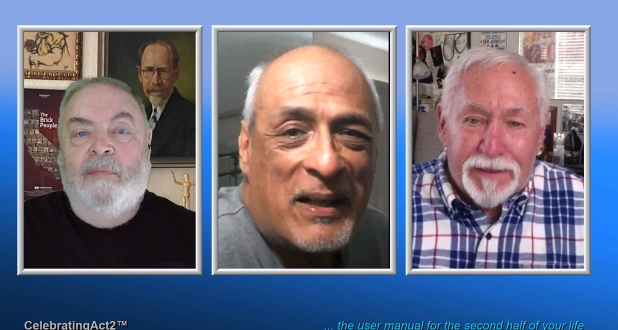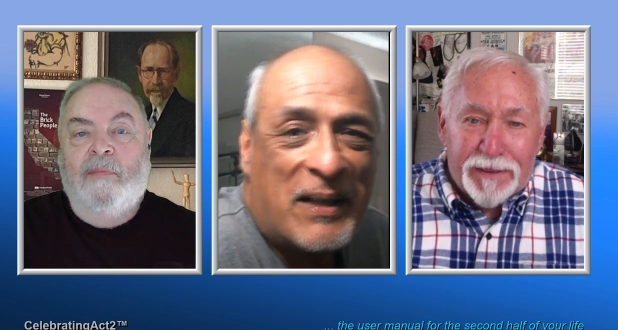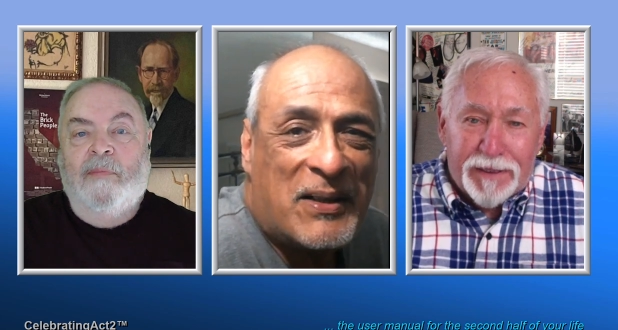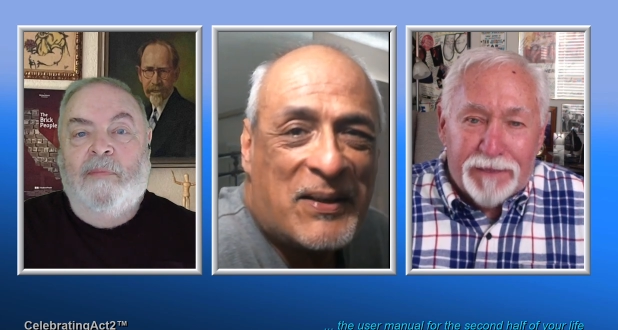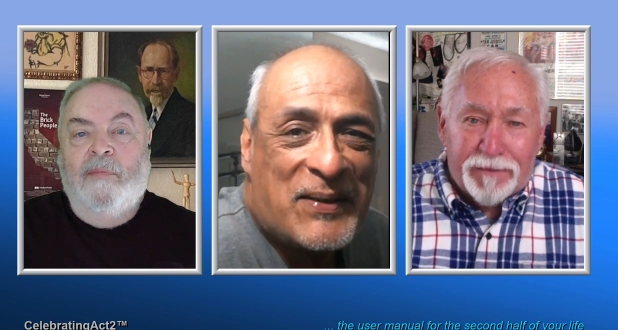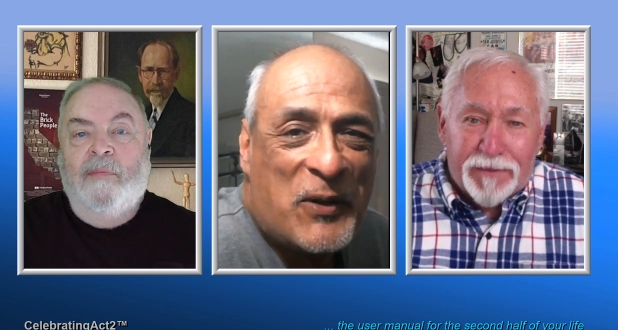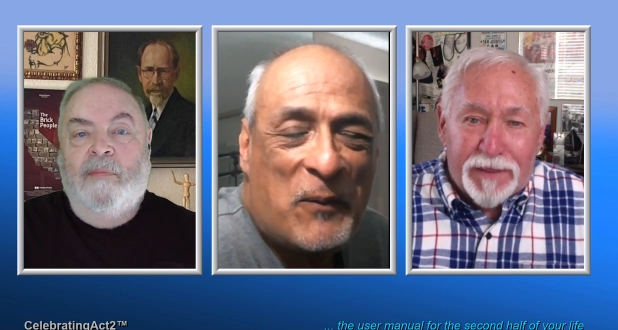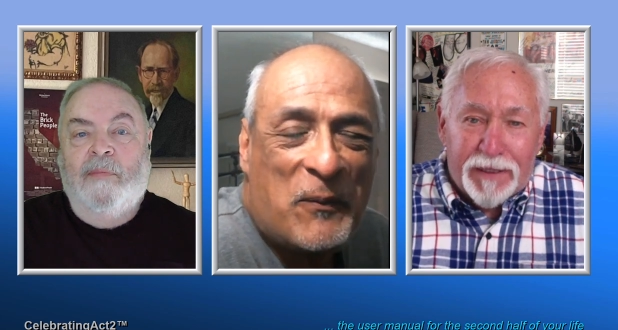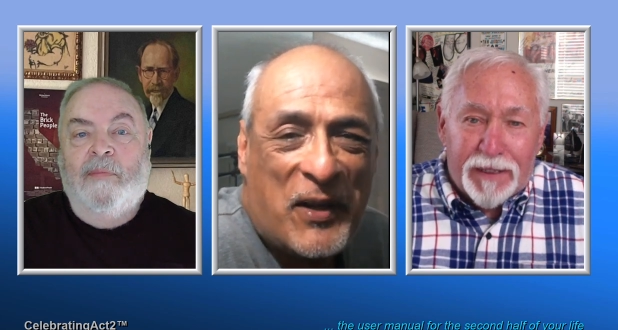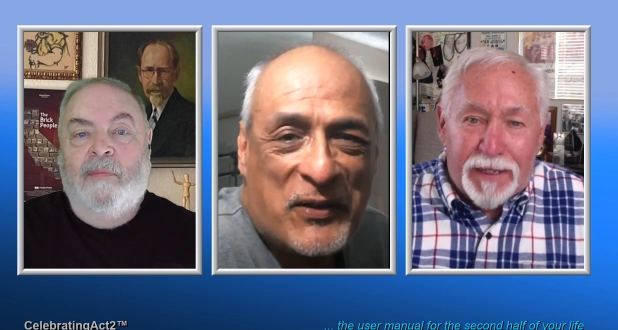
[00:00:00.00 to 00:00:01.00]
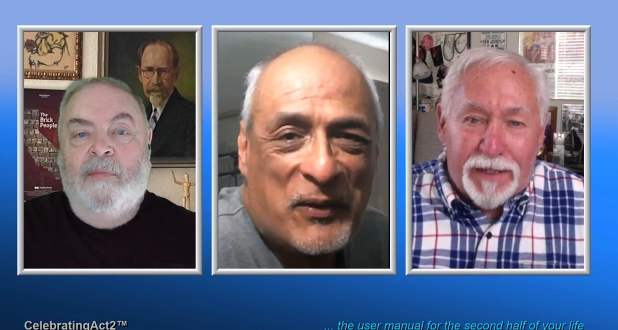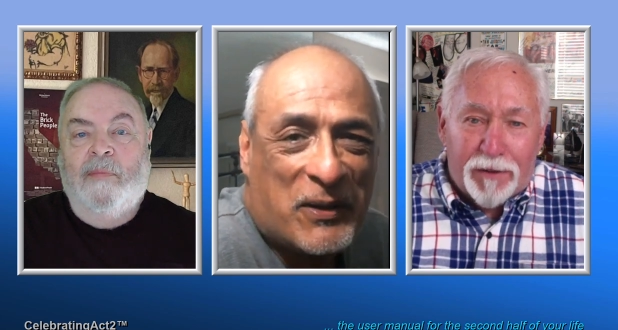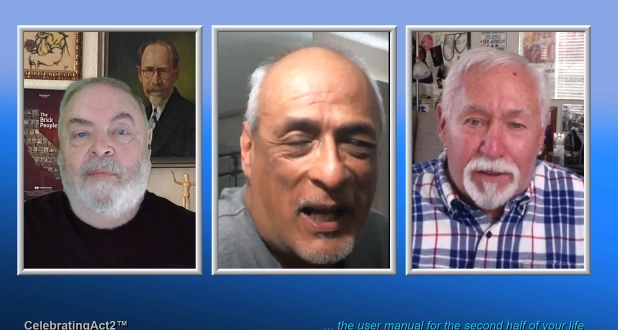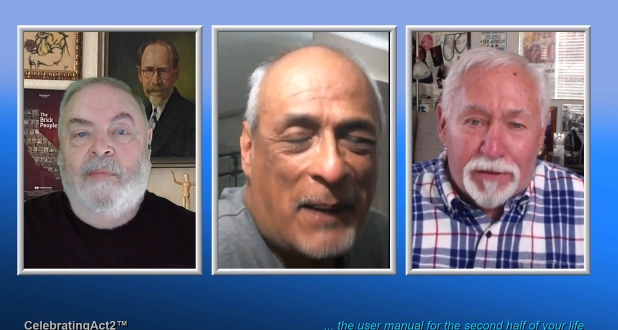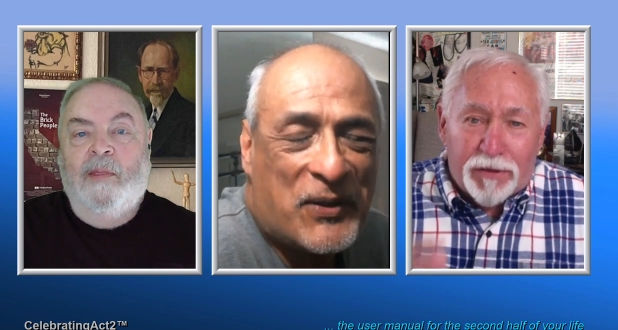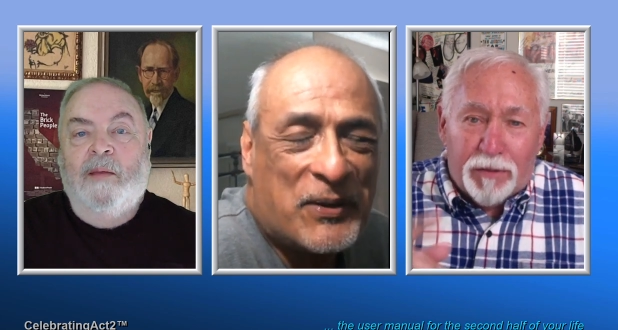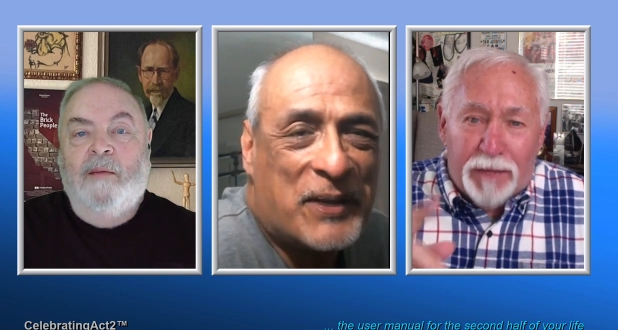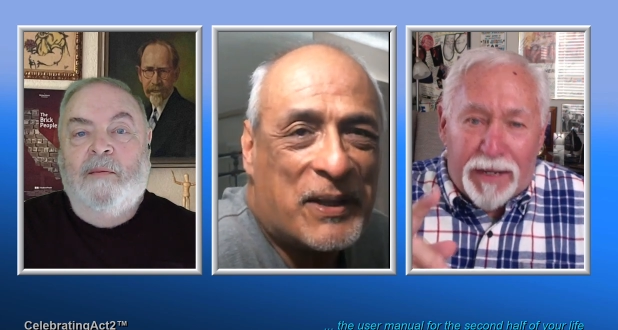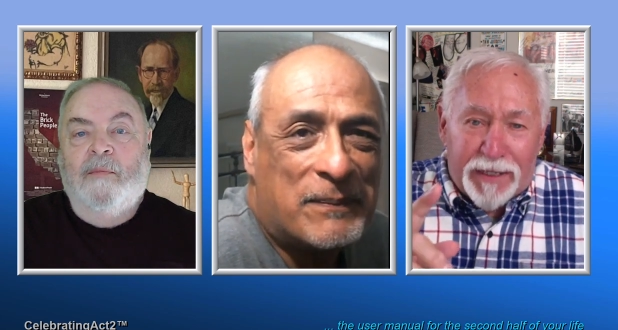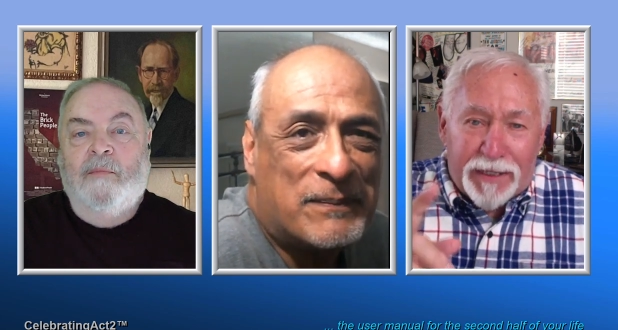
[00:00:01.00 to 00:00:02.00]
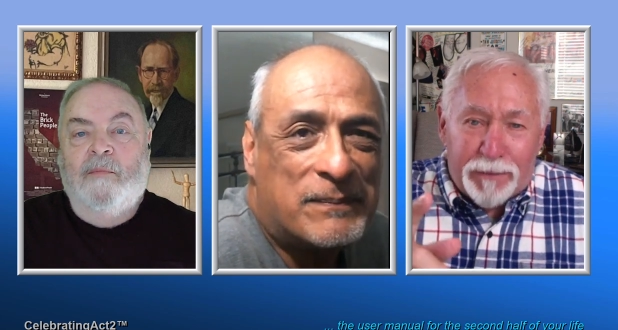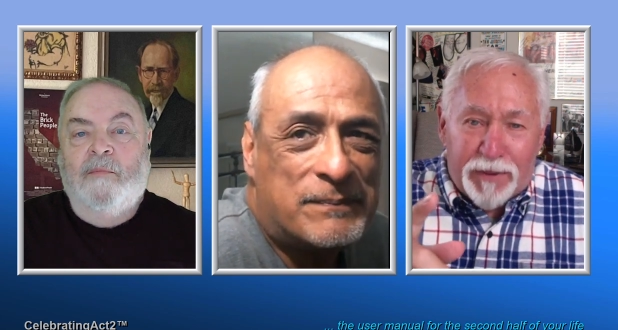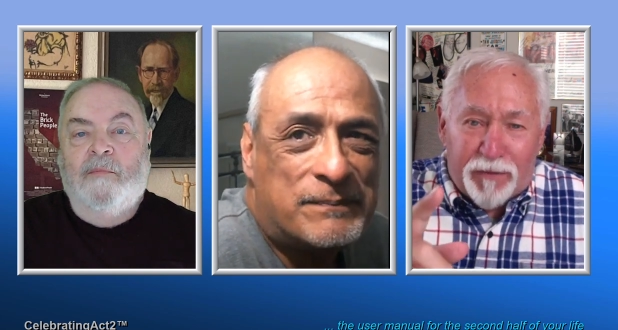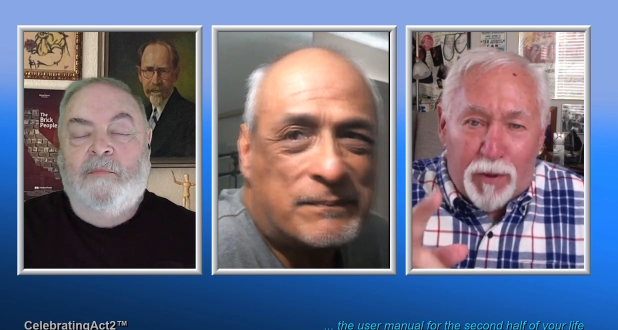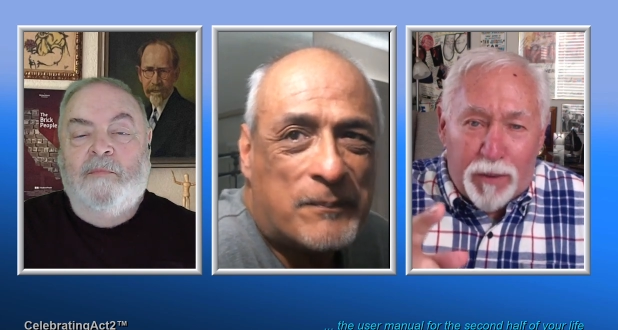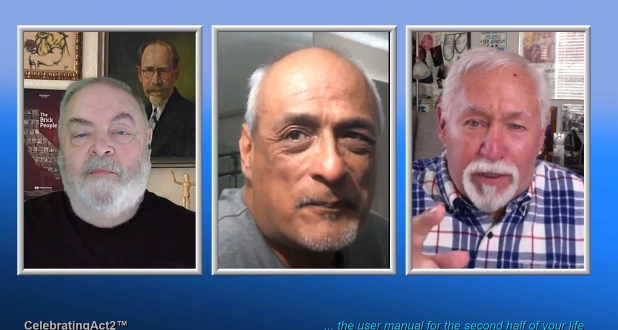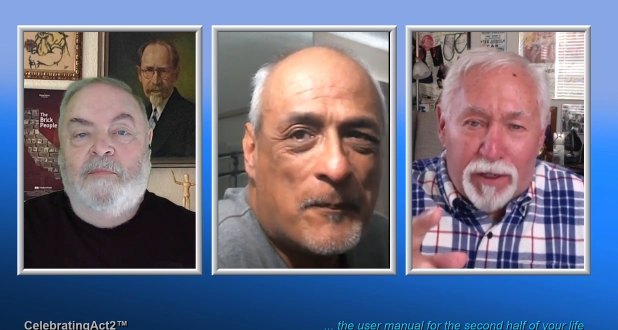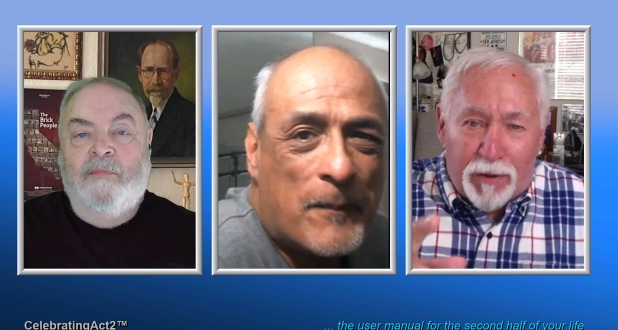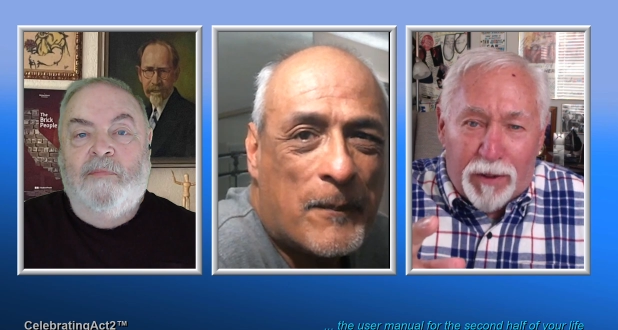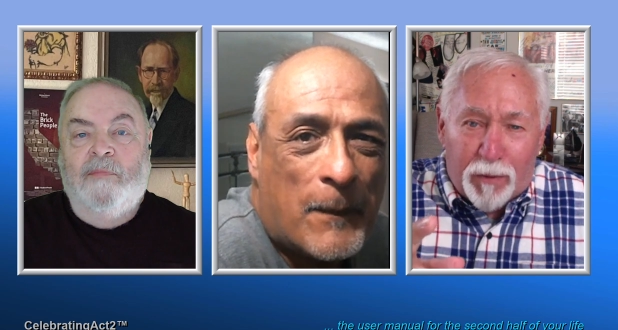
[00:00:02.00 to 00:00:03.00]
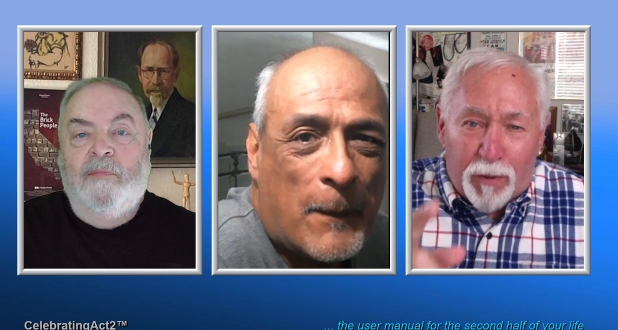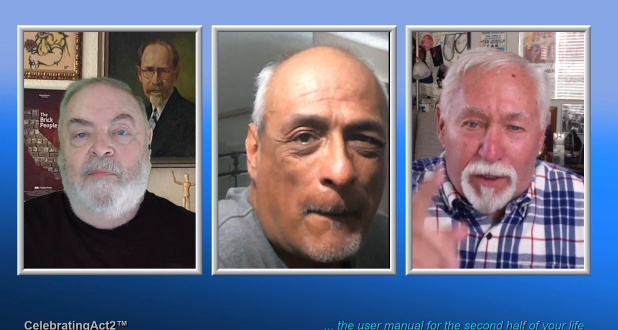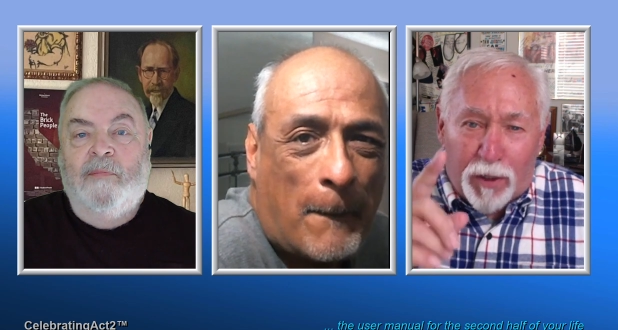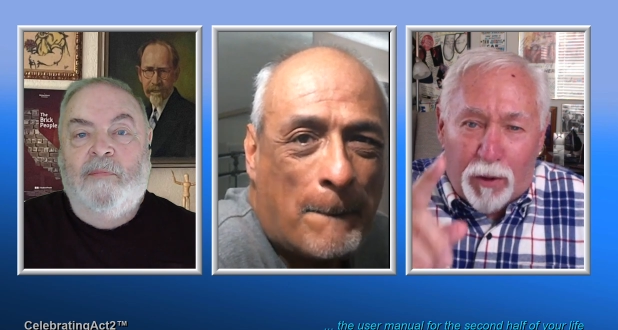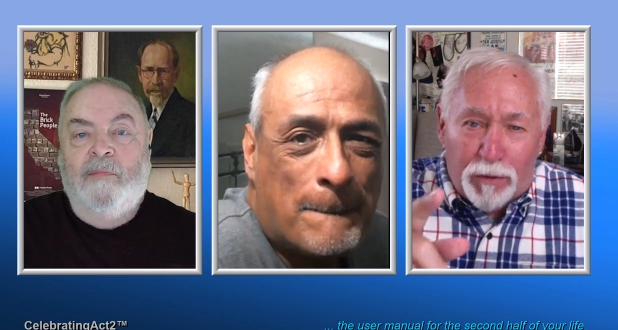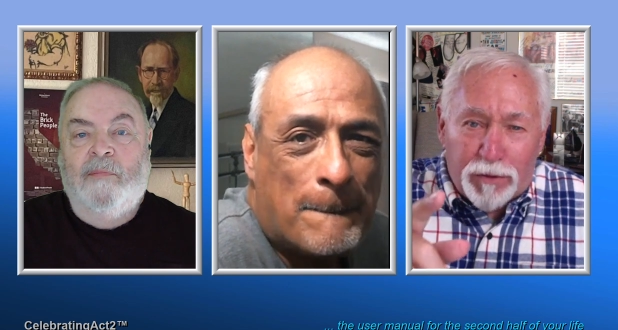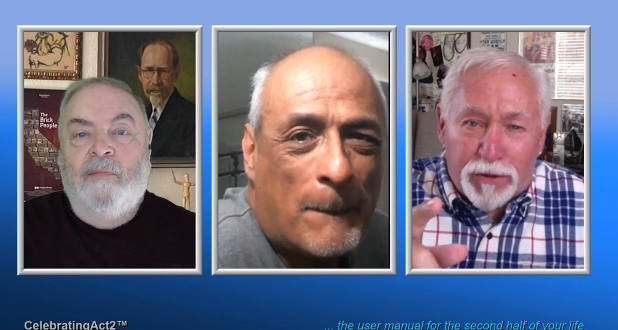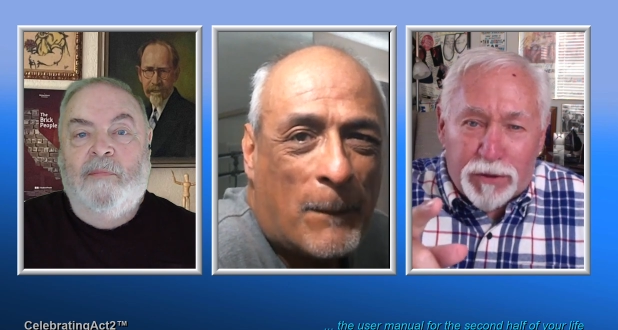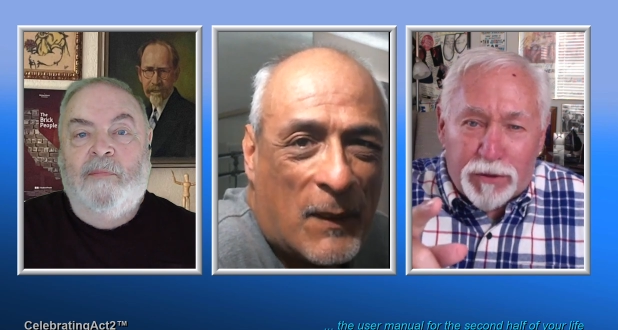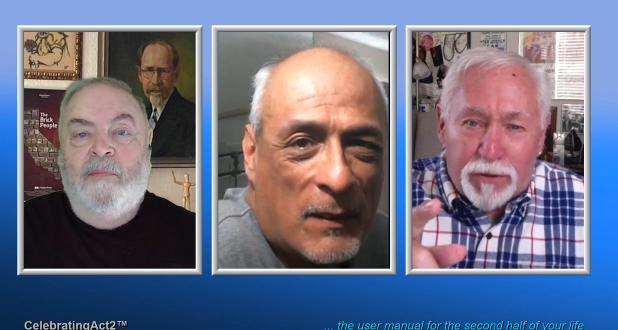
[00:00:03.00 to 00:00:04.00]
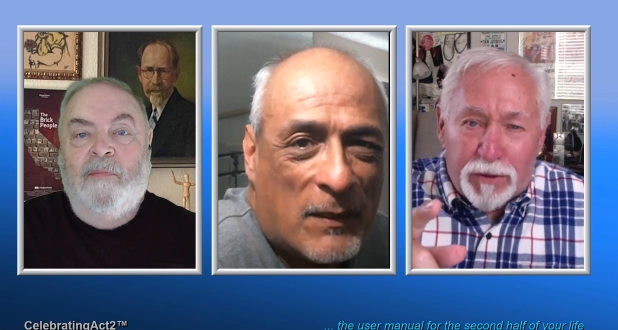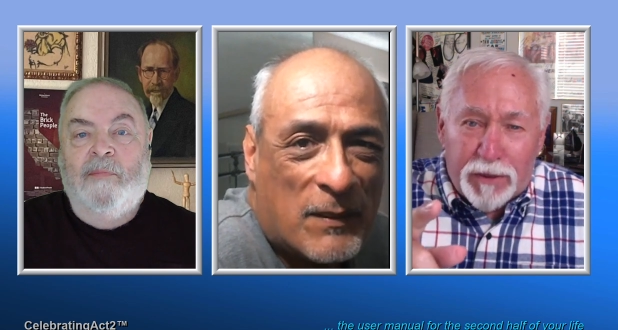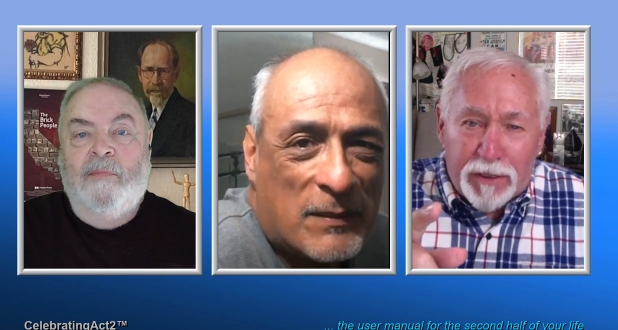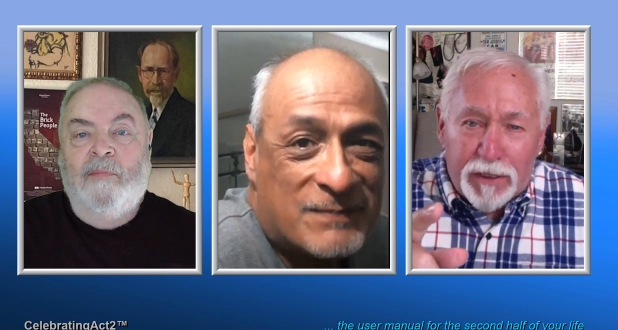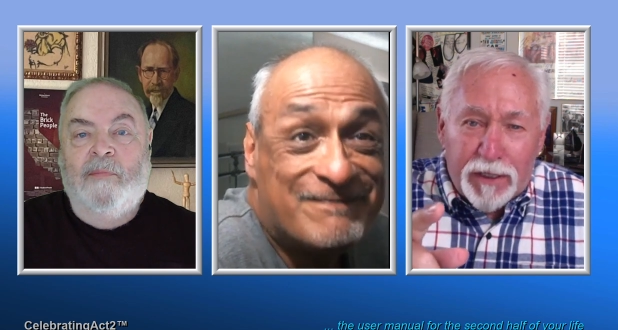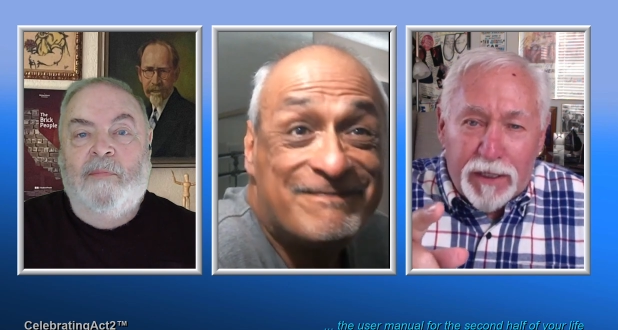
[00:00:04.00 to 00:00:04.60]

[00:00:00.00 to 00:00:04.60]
Speaker 1: Classic yeah. Film Festival. Absolutely. And also,
Speaker 2: Manny, before we go, I want to hold you